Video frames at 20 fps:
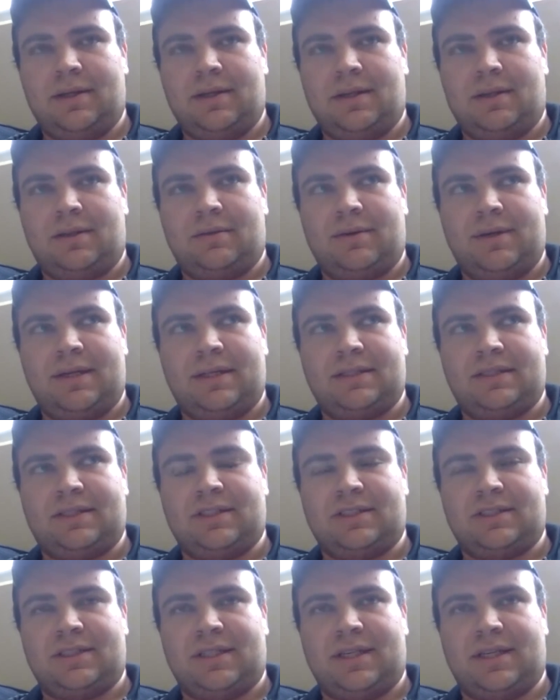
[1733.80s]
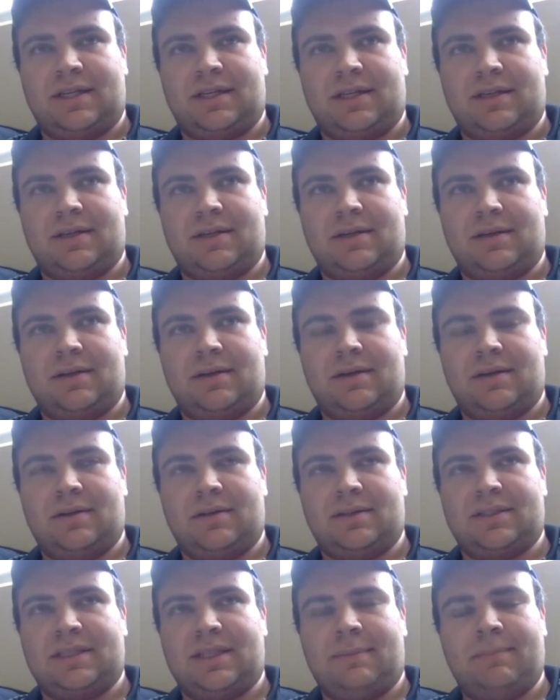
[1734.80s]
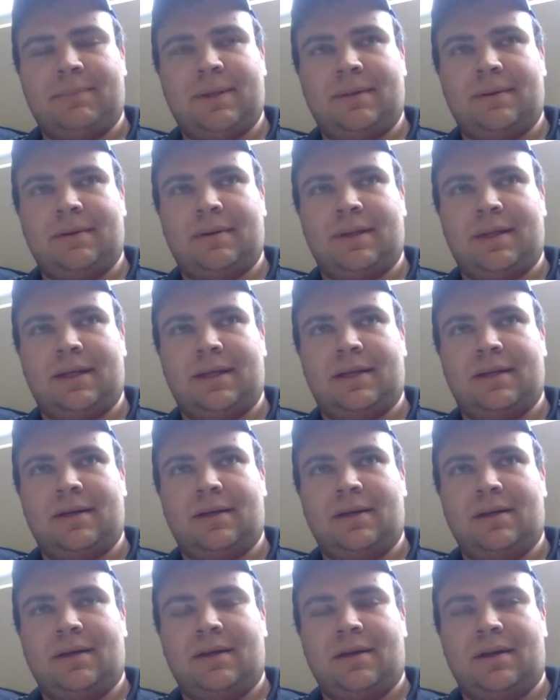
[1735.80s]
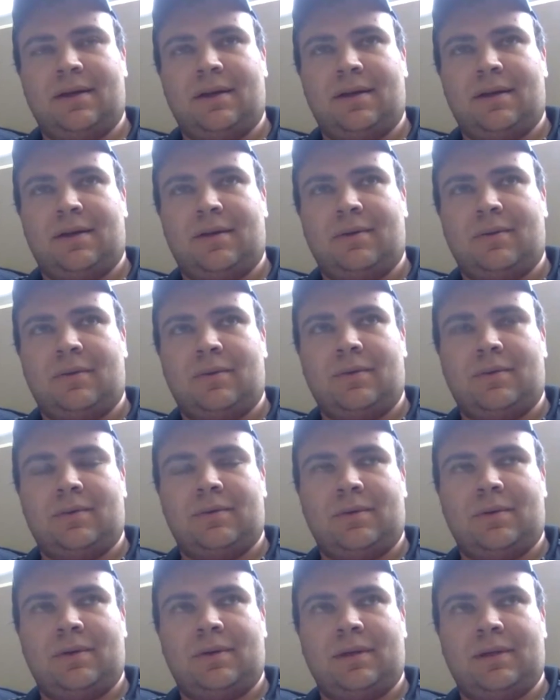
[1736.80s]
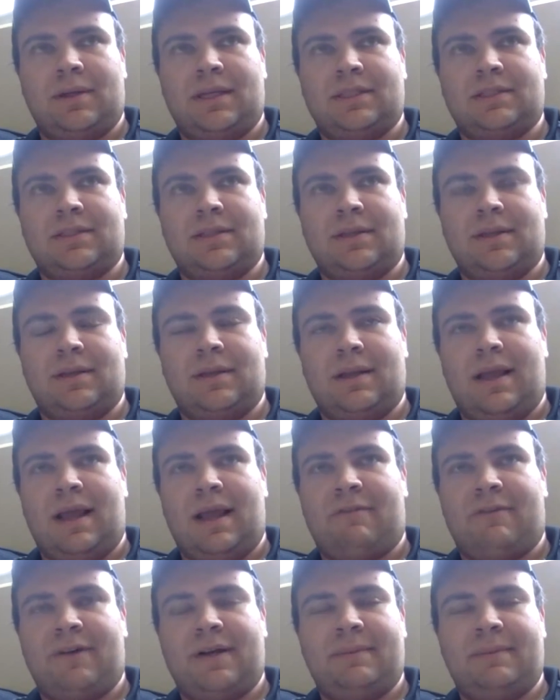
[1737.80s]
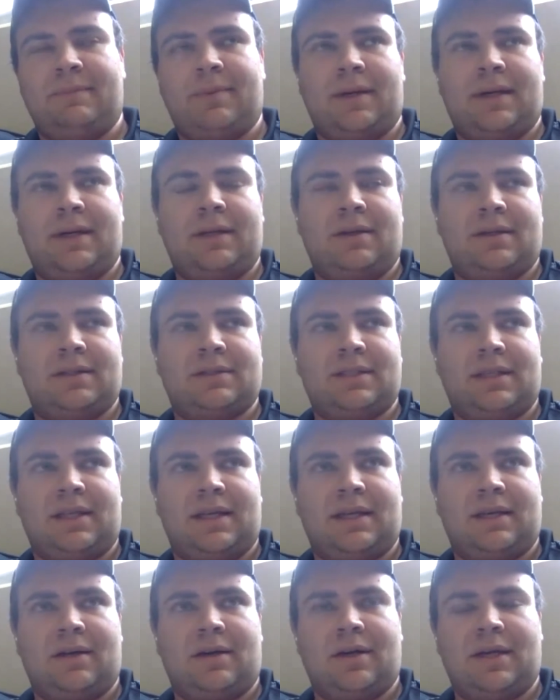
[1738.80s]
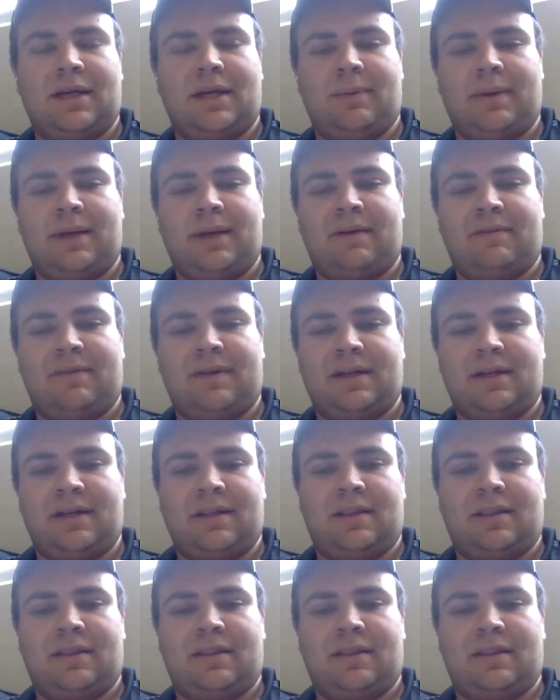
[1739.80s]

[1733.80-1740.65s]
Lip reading: three, it's just like some people like let's everybody looks at like okay, we have like a